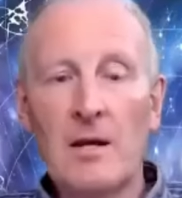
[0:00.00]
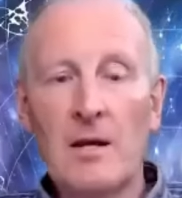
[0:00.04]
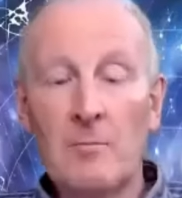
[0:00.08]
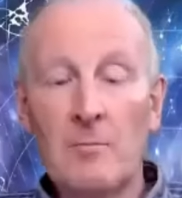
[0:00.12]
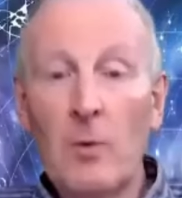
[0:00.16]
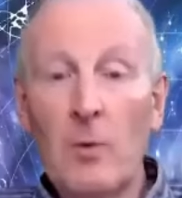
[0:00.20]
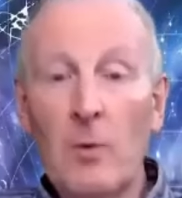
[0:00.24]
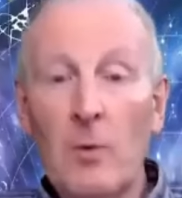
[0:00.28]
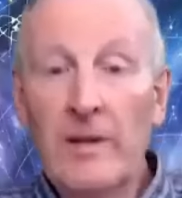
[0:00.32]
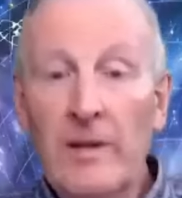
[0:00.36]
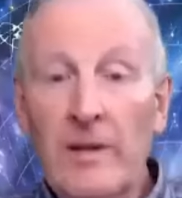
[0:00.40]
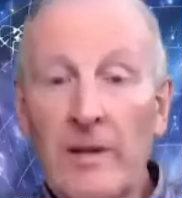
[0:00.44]

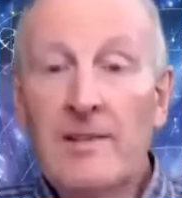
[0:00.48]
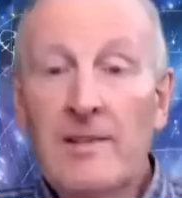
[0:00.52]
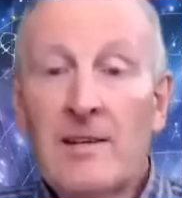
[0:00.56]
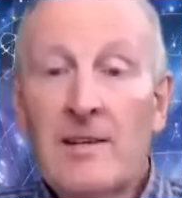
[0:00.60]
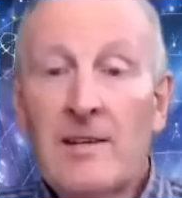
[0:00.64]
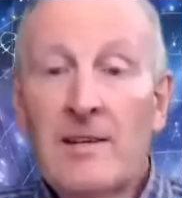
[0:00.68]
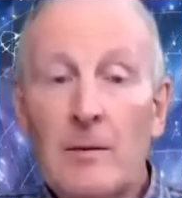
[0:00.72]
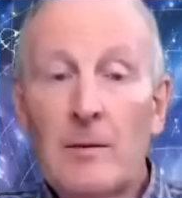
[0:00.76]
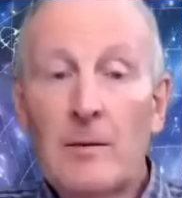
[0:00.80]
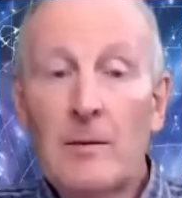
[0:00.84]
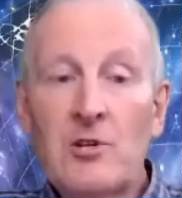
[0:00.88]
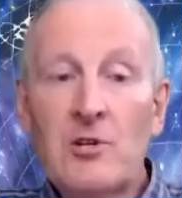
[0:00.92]
But we need to
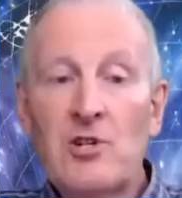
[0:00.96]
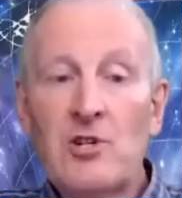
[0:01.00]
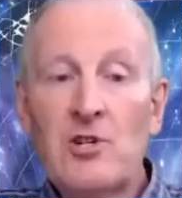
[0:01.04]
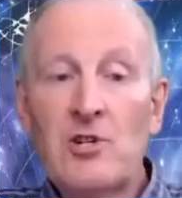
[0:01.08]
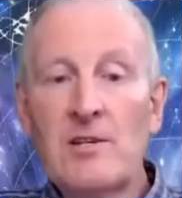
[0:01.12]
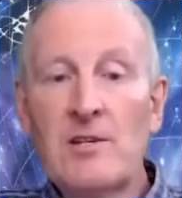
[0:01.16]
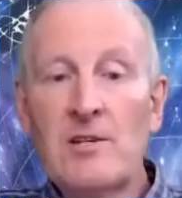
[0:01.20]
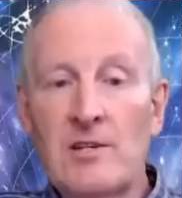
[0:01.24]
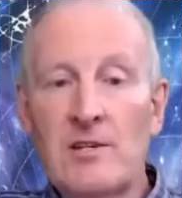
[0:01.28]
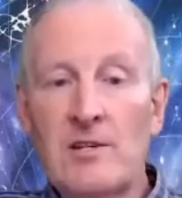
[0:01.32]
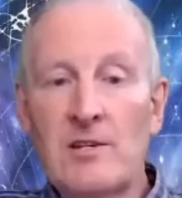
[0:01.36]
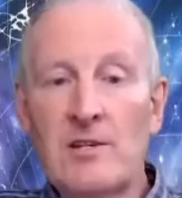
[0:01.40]
come to
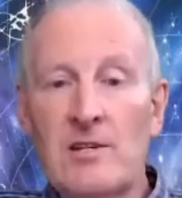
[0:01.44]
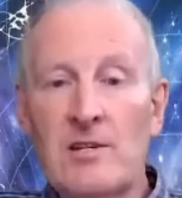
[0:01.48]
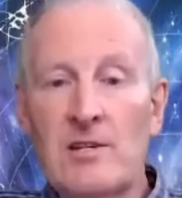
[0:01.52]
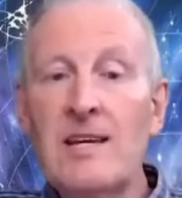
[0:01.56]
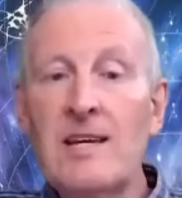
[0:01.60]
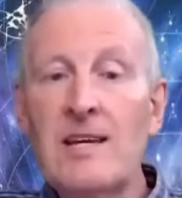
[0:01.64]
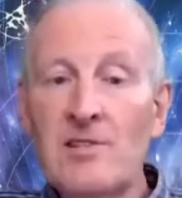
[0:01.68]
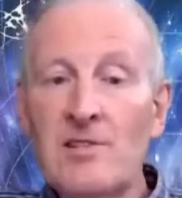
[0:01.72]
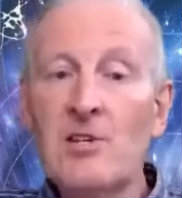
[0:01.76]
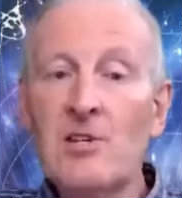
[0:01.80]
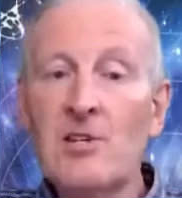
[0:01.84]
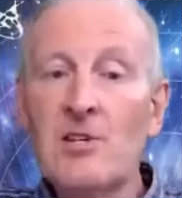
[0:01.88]
Jesus.
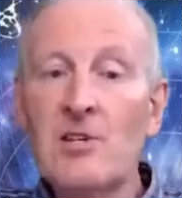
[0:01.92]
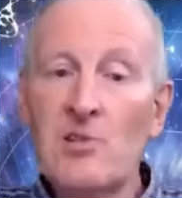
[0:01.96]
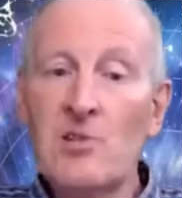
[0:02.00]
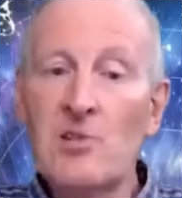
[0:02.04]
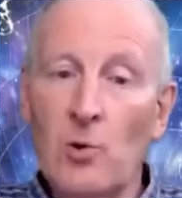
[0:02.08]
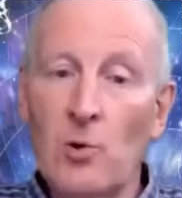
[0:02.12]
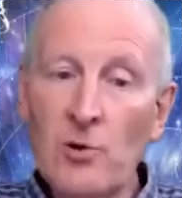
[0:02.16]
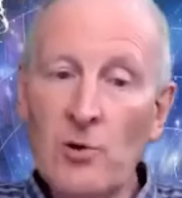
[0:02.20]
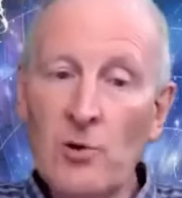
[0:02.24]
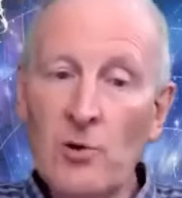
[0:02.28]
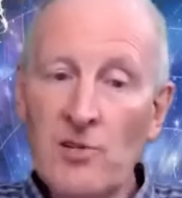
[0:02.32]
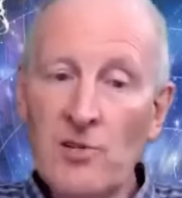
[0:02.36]
He's the
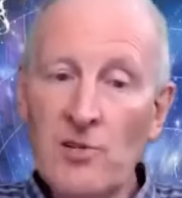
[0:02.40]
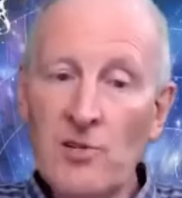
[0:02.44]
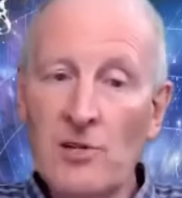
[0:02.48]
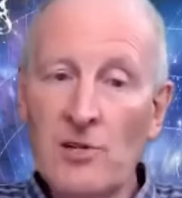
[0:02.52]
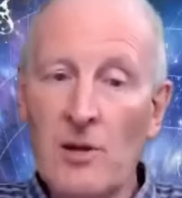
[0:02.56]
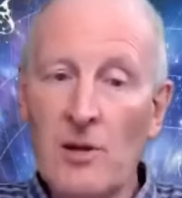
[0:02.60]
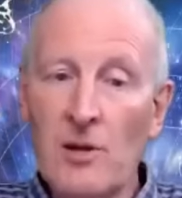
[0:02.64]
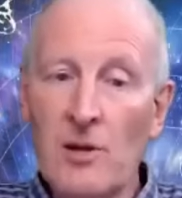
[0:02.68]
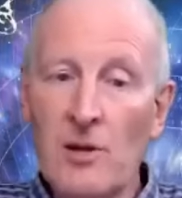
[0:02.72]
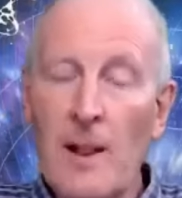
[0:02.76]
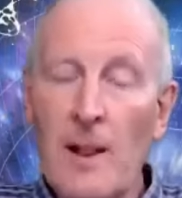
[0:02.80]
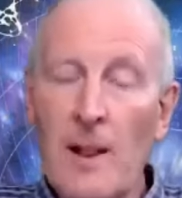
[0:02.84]
source,
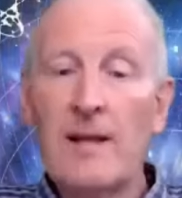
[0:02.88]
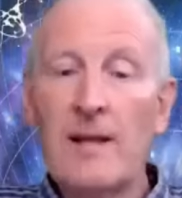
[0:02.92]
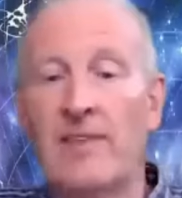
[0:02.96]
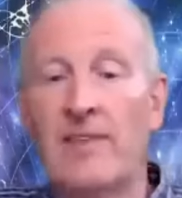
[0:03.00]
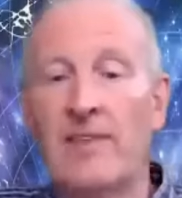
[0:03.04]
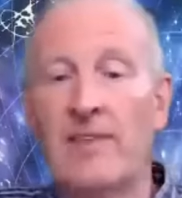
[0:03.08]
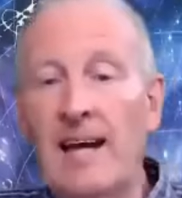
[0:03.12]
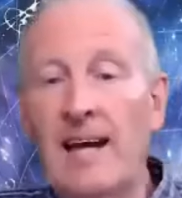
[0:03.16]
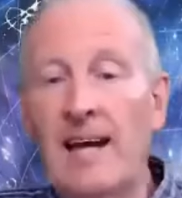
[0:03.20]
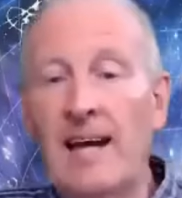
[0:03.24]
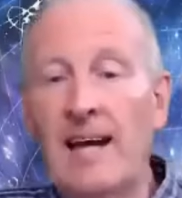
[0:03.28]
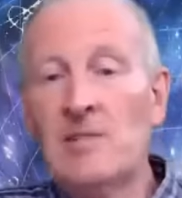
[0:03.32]

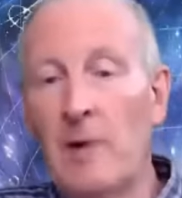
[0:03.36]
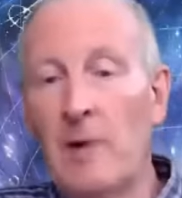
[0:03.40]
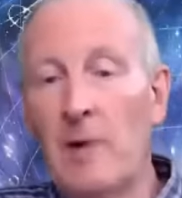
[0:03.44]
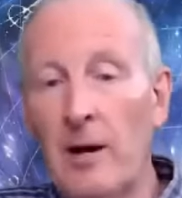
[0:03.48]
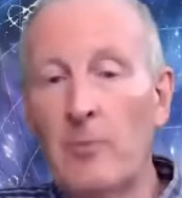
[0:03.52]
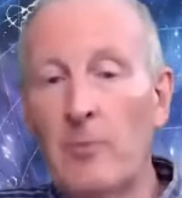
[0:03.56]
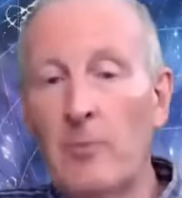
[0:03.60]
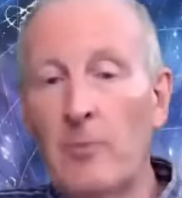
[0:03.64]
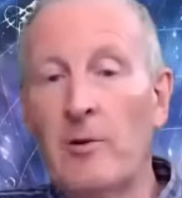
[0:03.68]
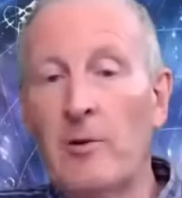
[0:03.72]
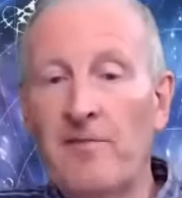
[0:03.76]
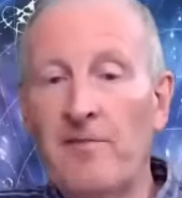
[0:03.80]
that's where
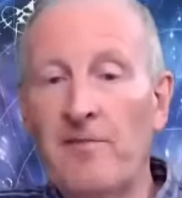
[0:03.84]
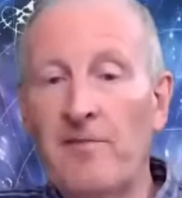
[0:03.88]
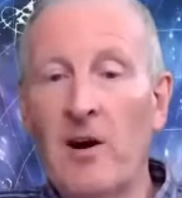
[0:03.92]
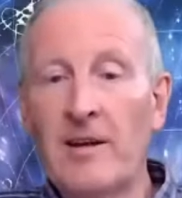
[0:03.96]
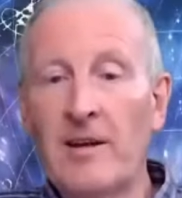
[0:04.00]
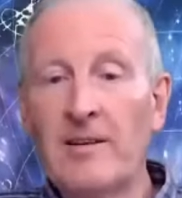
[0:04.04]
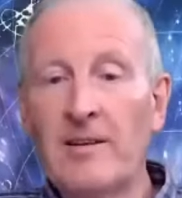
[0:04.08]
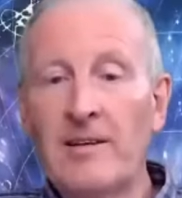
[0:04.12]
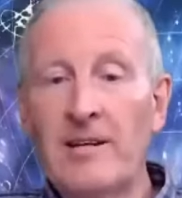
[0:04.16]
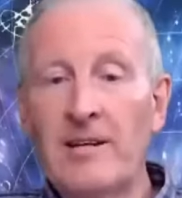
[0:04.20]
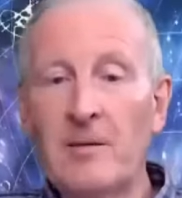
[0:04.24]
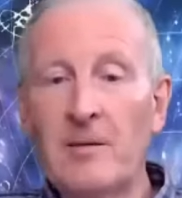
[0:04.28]
we
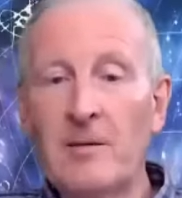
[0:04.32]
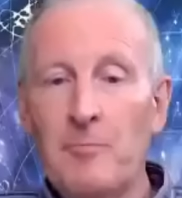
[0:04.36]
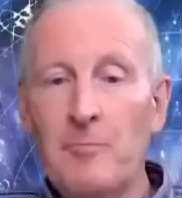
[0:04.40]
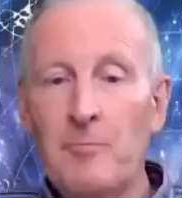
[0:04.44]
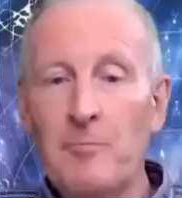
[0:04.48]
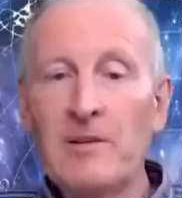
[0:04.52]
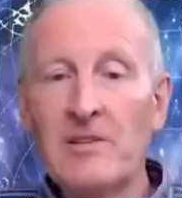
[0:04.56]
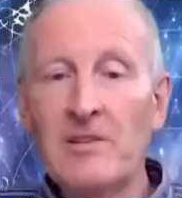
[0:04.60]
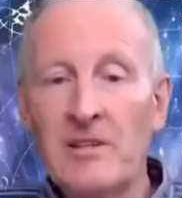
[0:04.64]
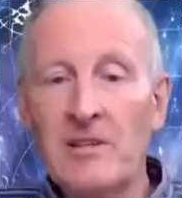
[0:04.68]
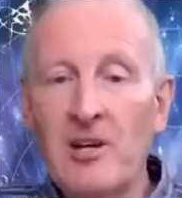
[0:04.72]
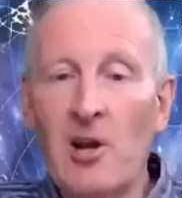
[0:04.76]
find the
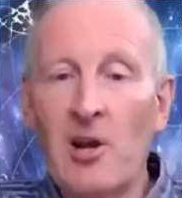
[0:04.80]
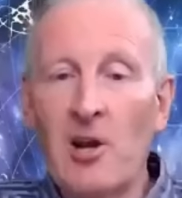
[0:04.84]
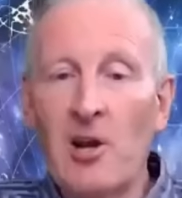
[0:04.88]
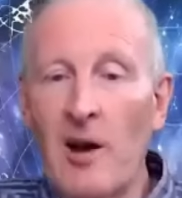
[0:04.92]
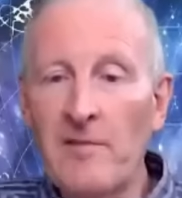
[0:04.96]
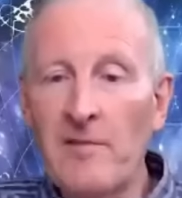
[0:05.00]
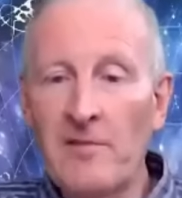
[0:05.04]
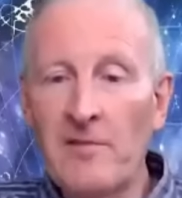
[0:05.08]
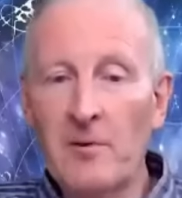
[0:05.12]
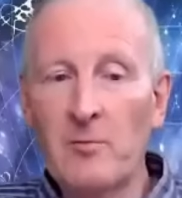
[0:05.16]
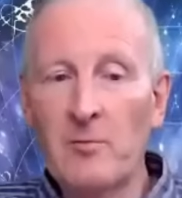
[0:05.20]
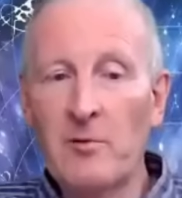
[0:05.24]
abundant
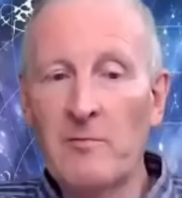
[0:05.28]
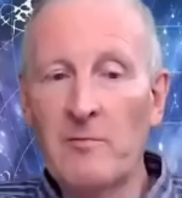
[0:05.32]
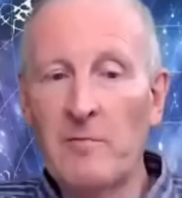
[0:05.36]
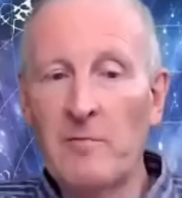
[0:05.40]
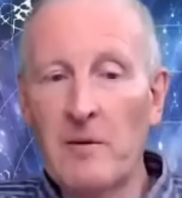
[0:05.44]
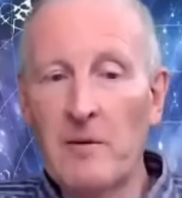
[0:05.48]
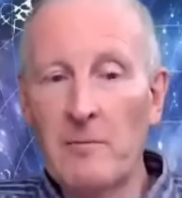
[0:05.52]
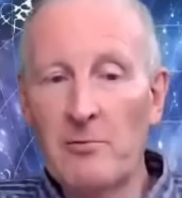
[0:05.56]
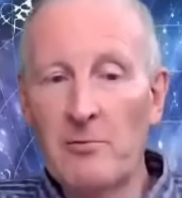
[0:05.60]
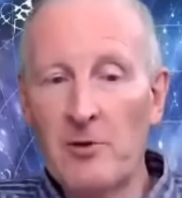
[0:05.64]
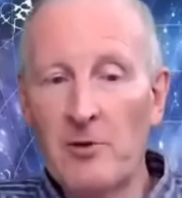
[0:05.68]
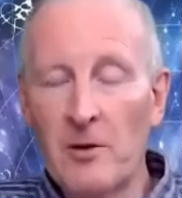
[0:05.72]
life that we've
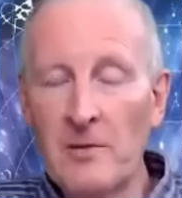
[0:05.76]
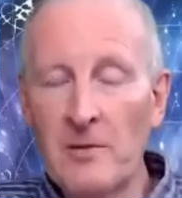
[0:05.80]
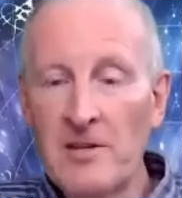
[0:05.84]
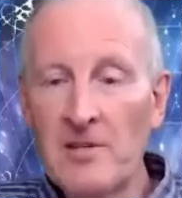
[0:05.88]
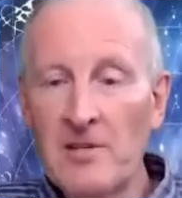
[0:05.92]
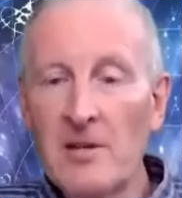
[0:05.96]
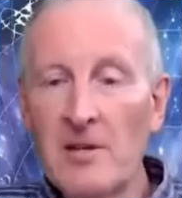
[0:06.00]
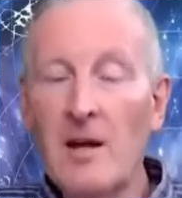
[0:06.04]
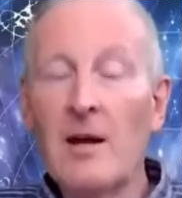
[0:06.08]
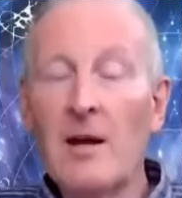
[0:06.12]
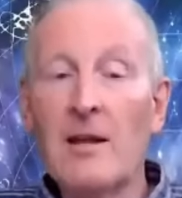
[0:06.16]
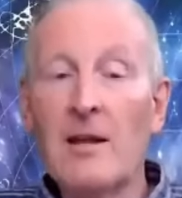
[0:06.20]
been
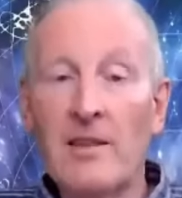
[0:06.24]
promised.